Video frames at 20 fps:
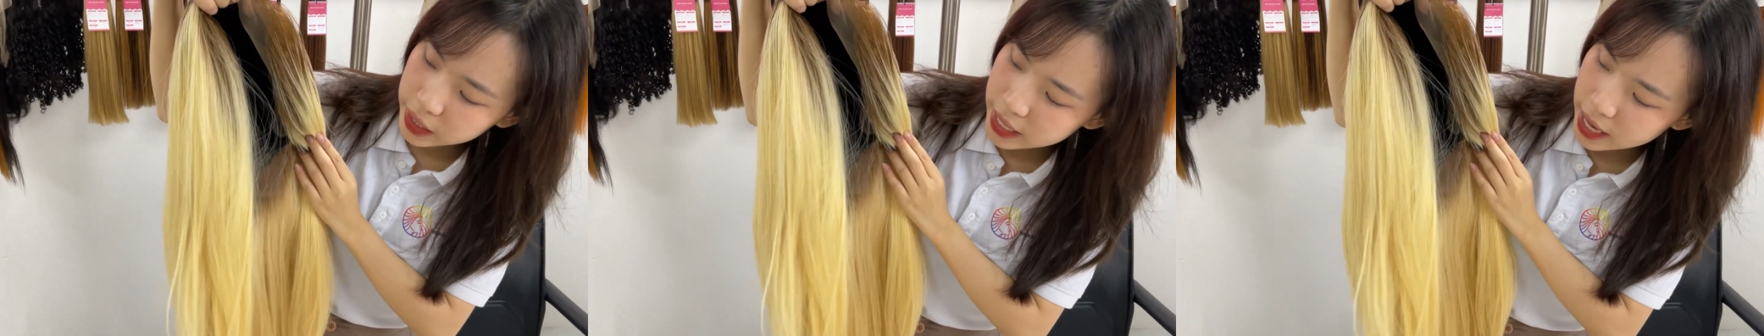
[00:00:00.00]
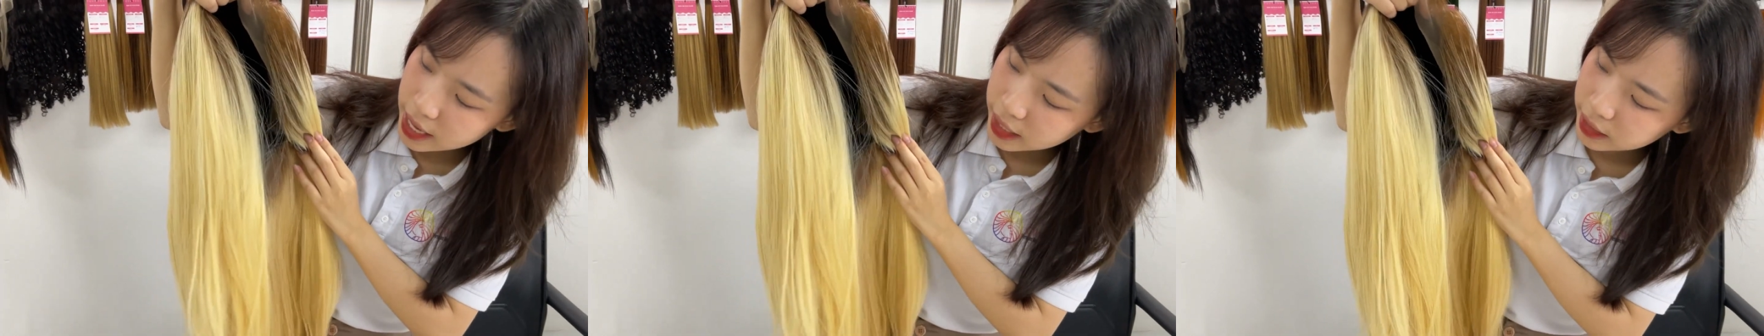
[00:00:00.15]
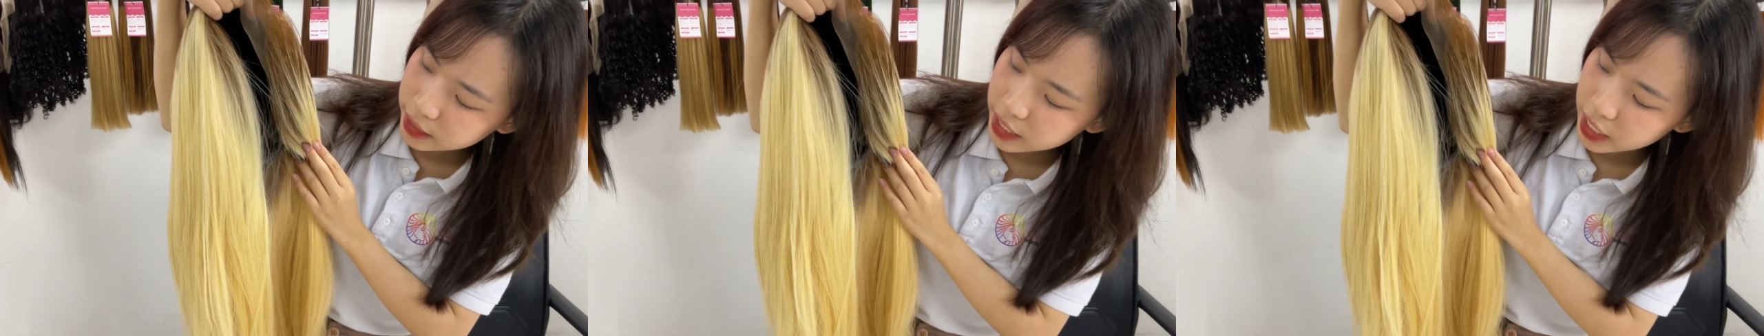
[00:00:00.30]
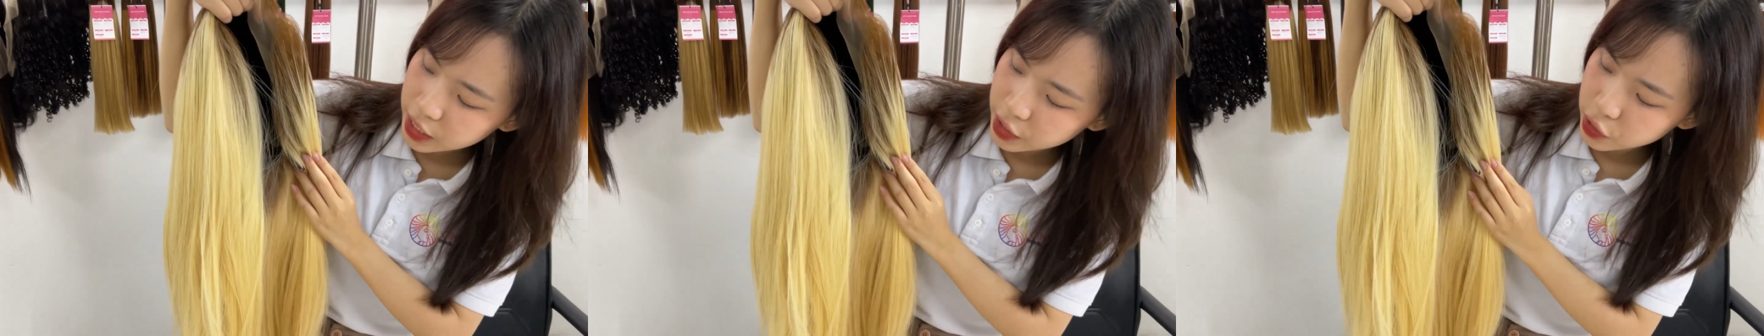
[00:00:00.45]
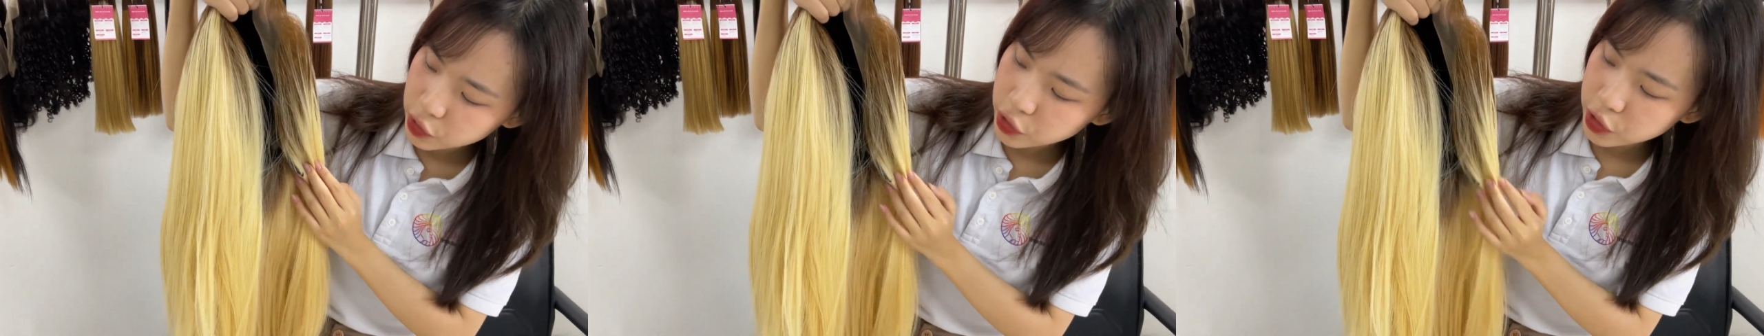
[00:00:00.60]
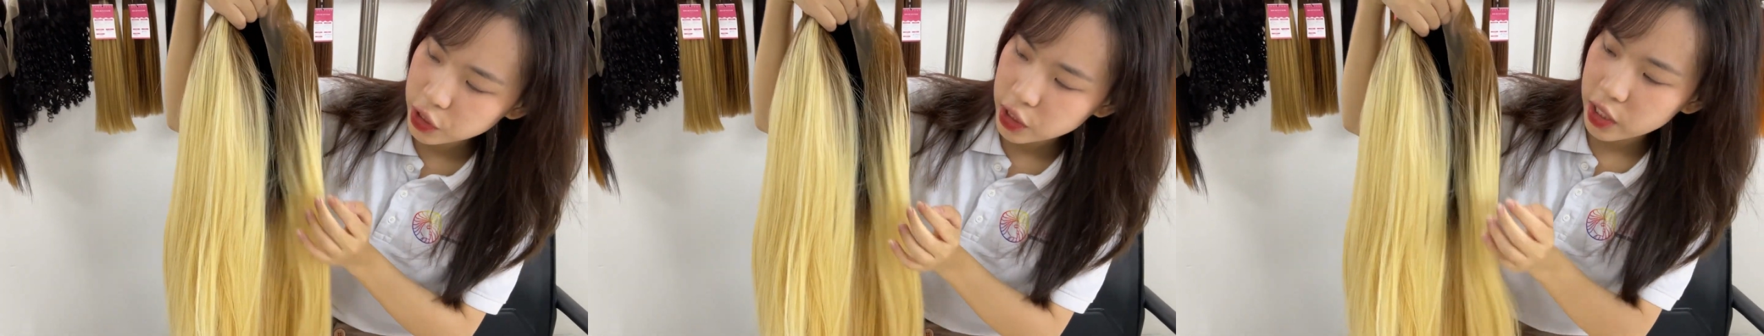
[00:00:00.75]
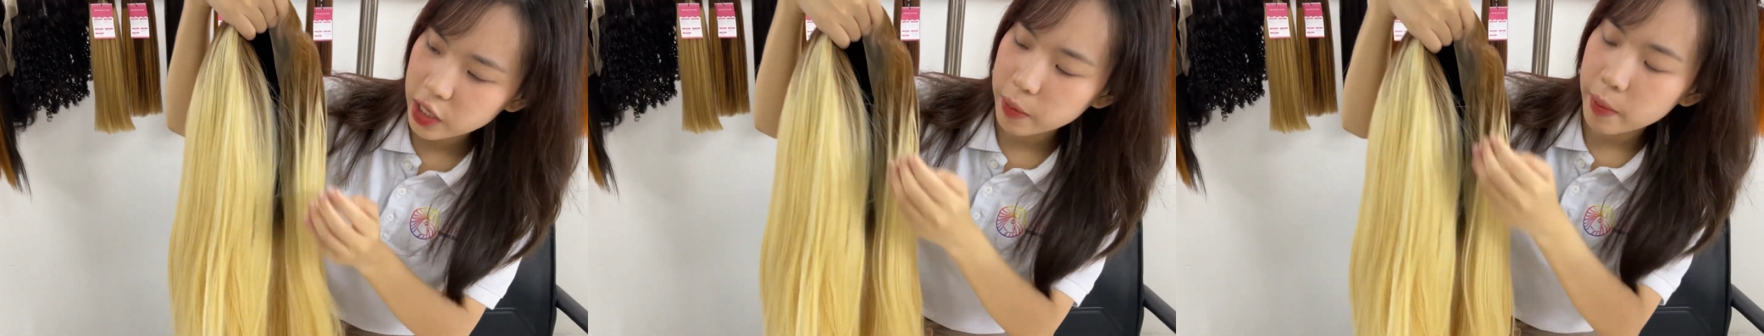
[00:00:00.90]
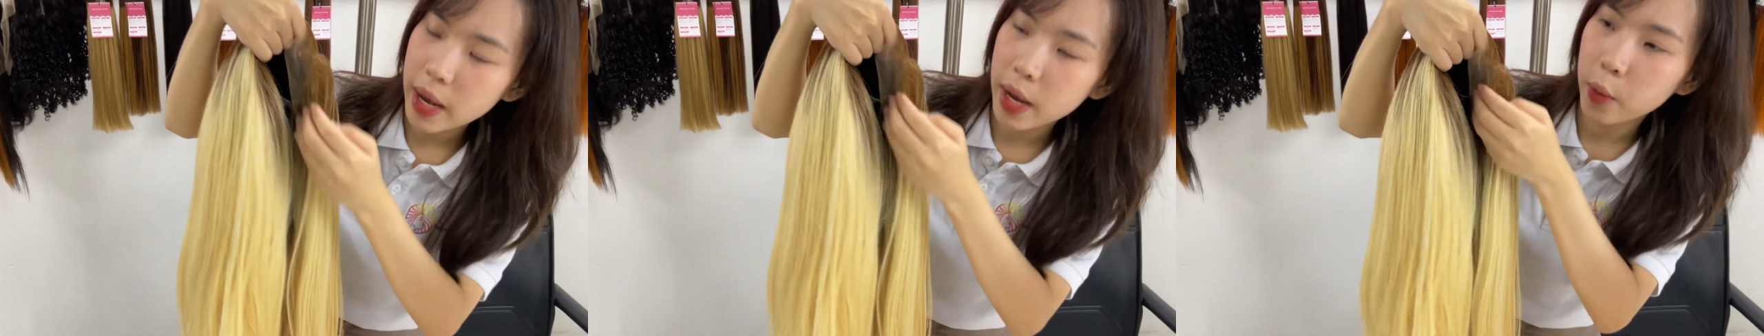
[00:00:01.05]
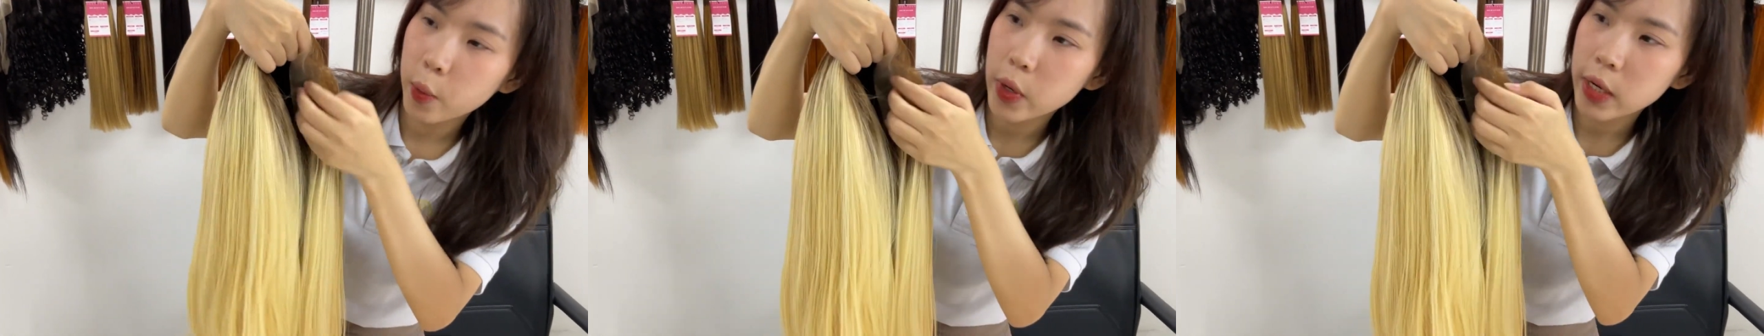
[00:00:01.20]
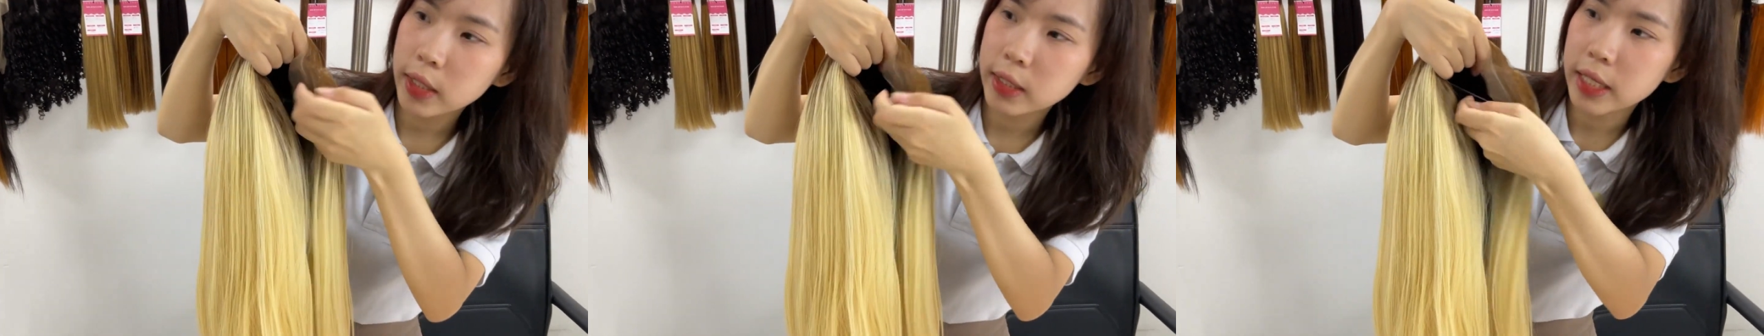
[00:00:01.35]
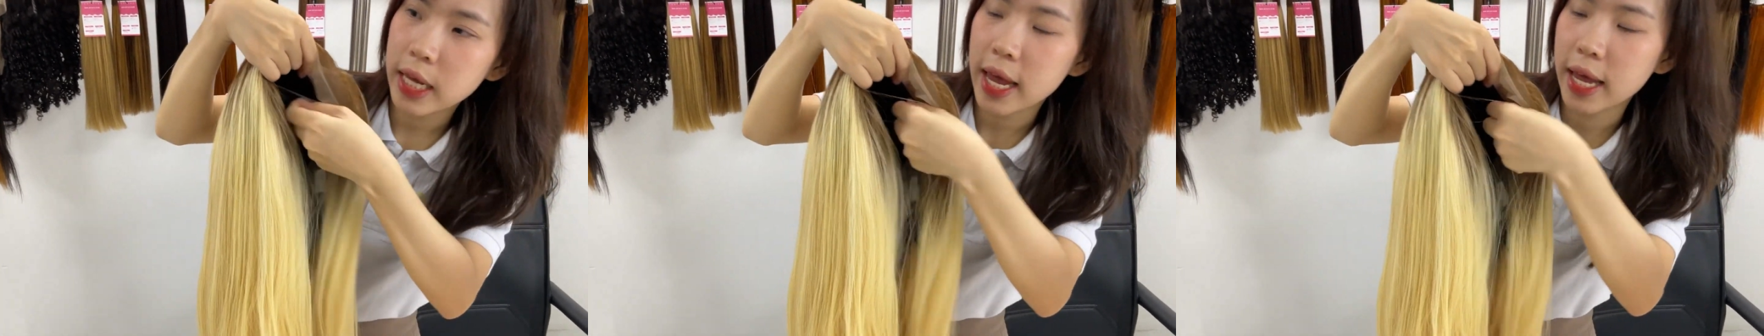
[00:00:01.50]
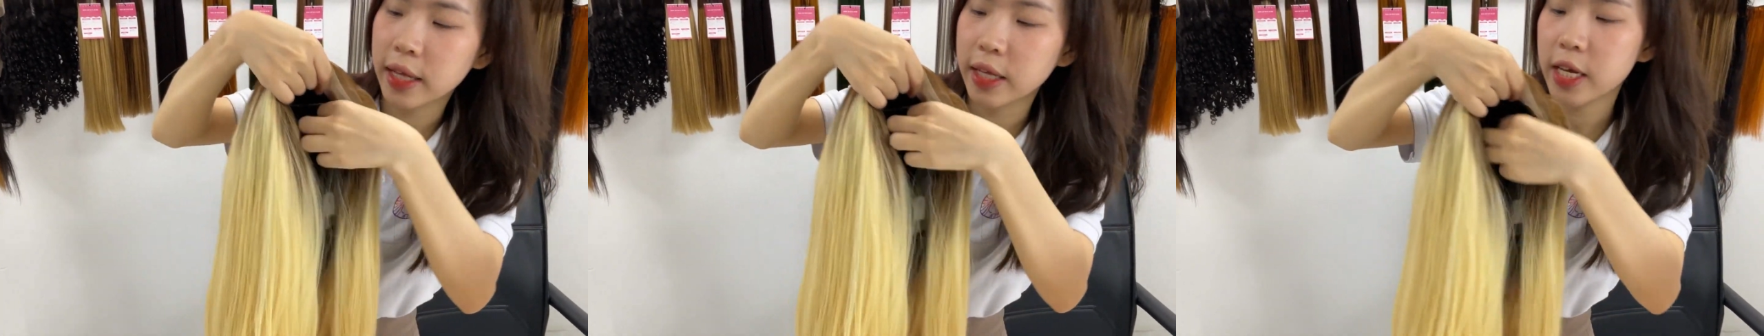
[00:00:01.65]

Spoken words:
that they usually buy wigs and